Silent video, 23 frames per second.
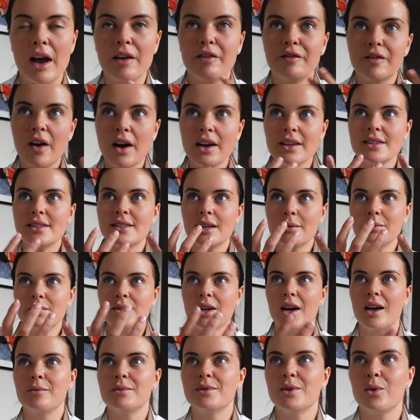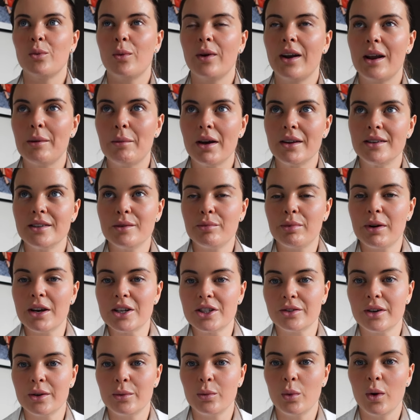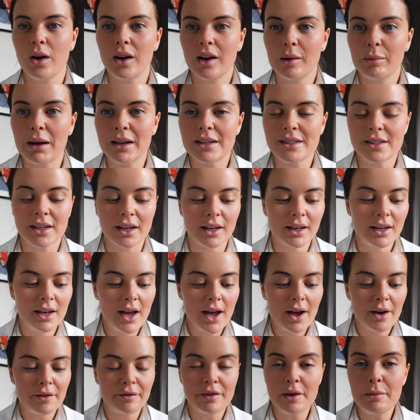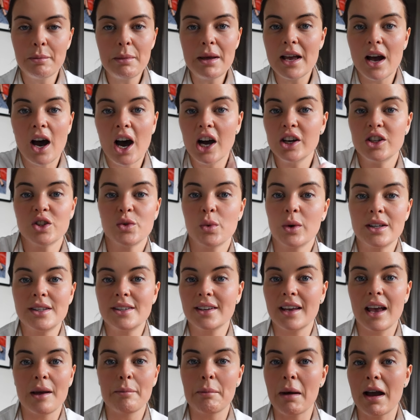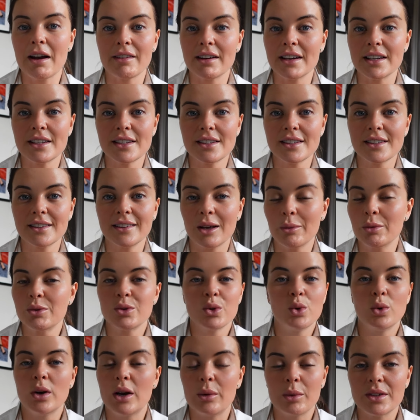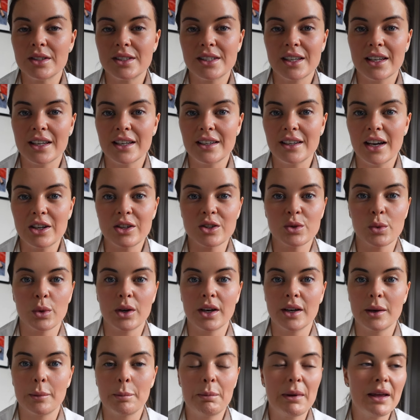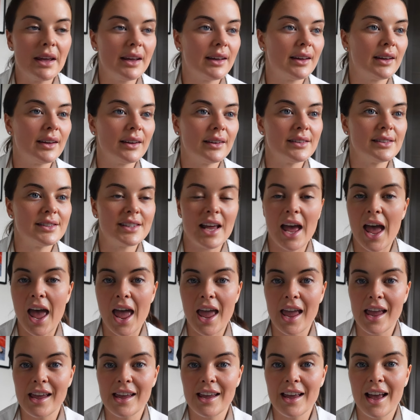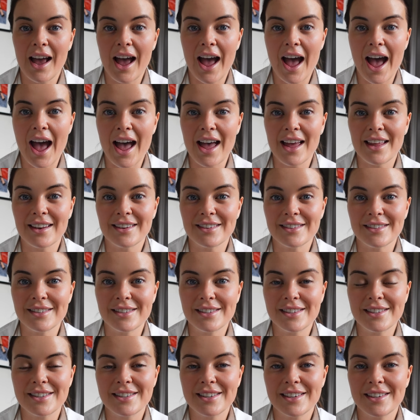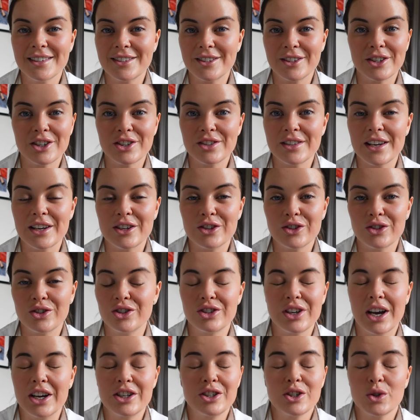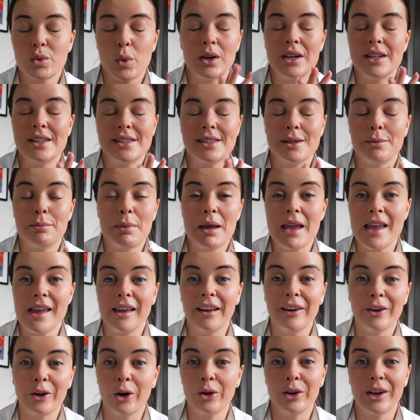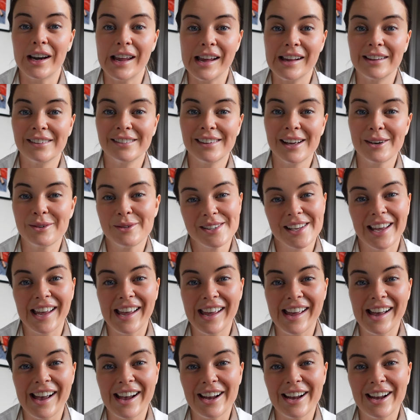I find sometimes that when I'm under pressure, I work better. For me, I just wanted to get married. That was all I wanted. I just wanted a big day and to just... I just wanted to be a Connolly. That was it.